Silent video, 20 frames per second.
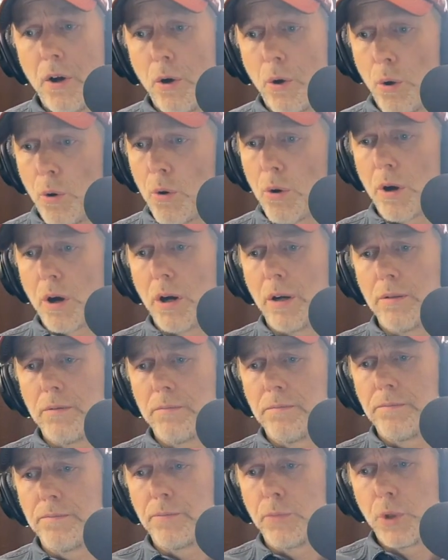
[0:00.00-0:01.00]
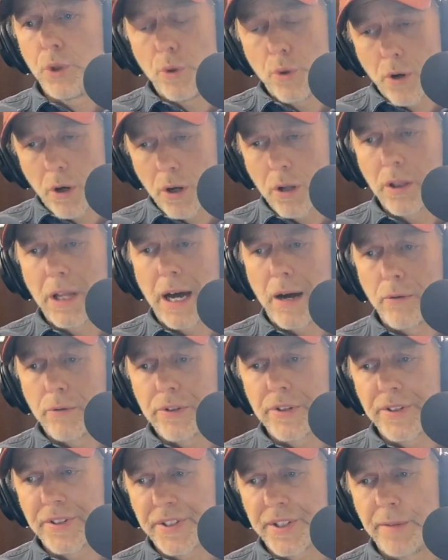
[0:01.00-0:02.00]
Or you are allowed
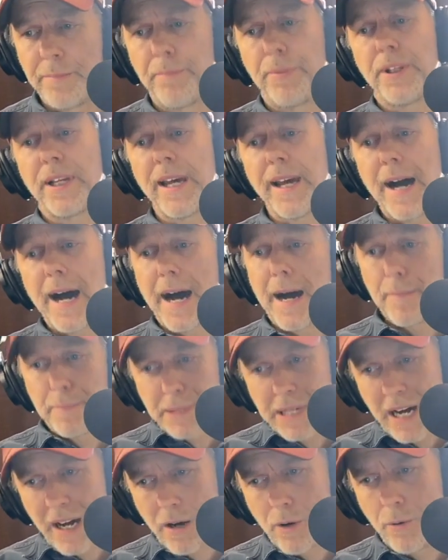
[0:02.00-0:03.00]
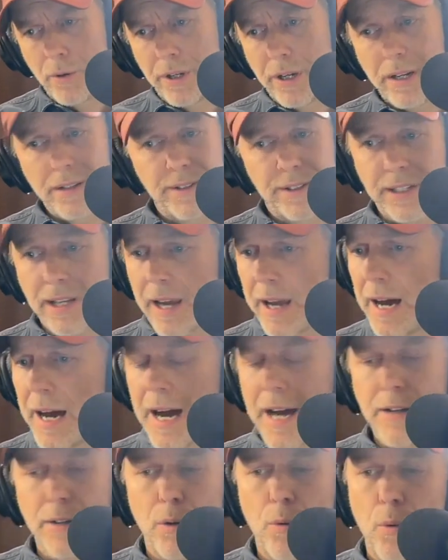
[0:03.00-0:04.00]
to simply opt out and say,
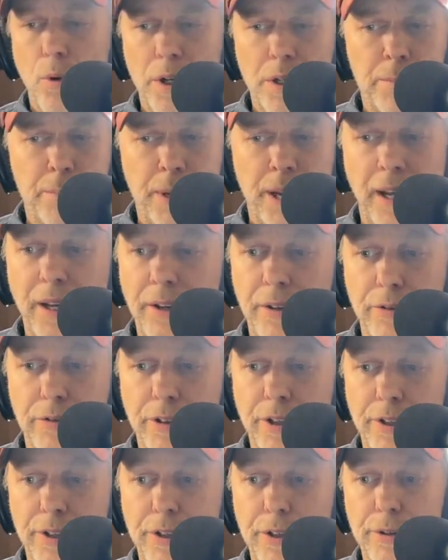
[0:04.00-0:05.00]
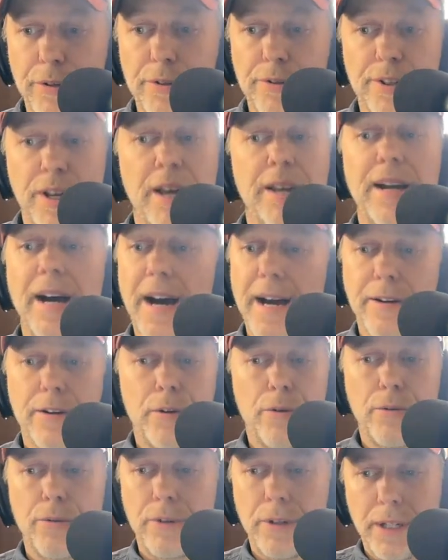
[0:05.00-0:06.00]
I don't want to pay union dues and I
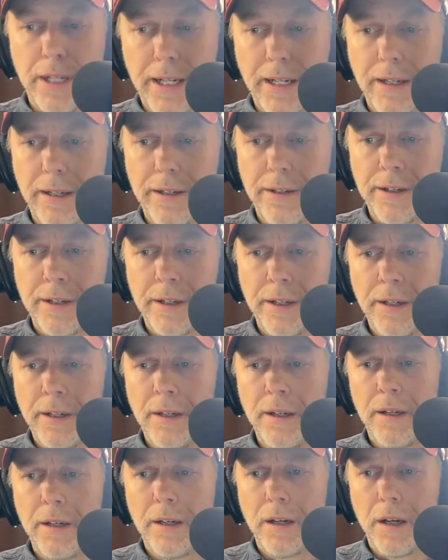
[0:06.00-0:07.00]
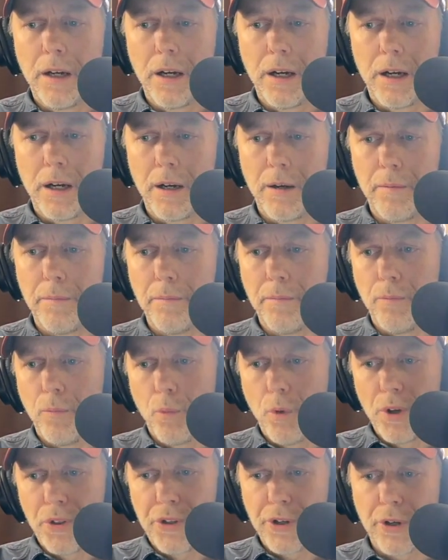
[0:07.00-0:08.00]
don't need um,
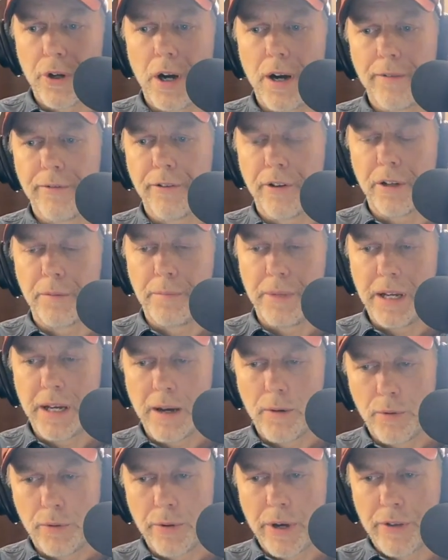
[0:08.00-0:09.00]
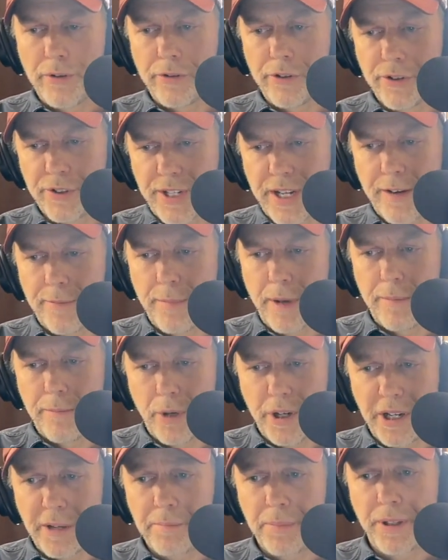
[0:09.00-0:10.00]
what they're offering me. I would rather just have my
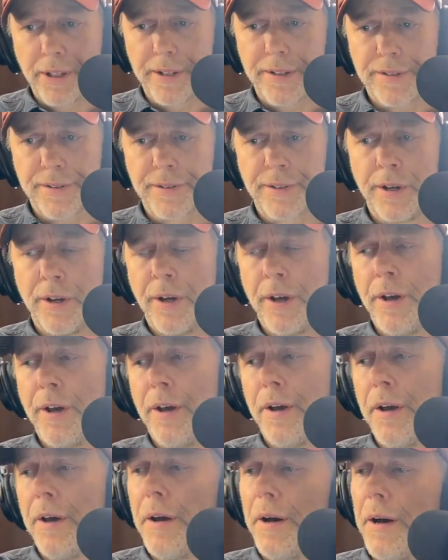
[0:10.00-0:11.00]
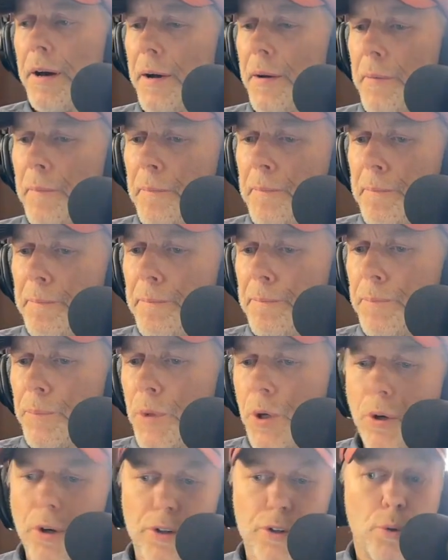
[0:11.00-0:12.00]
money, please. Um,
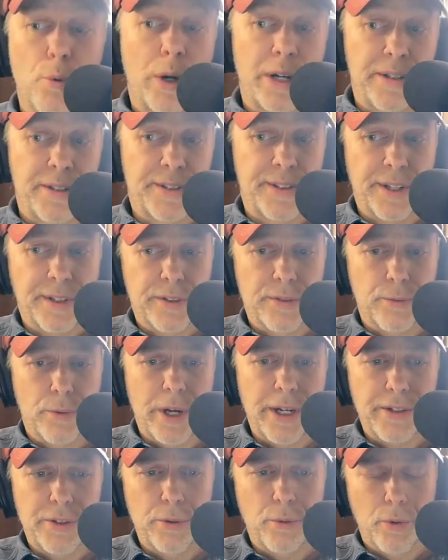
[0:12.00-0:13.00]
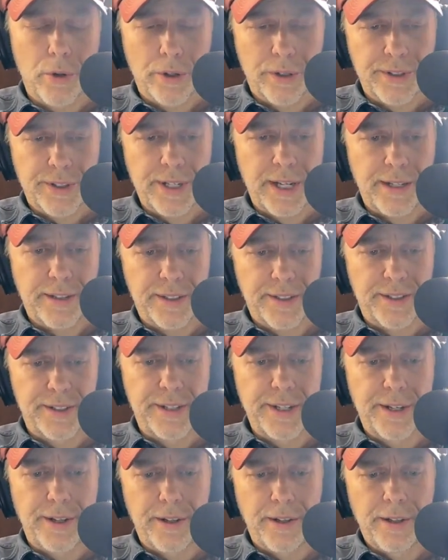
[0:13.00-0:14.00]
there are 26 right to work states
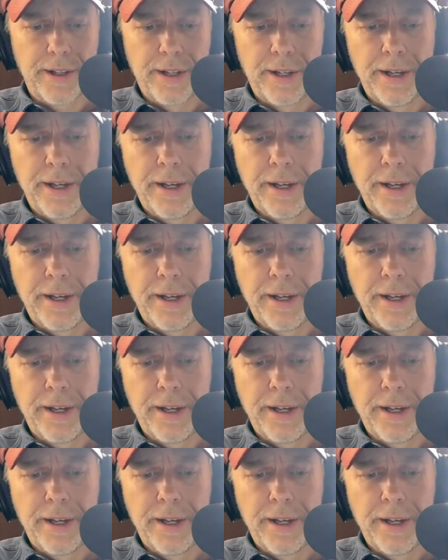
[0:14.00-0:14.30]
still.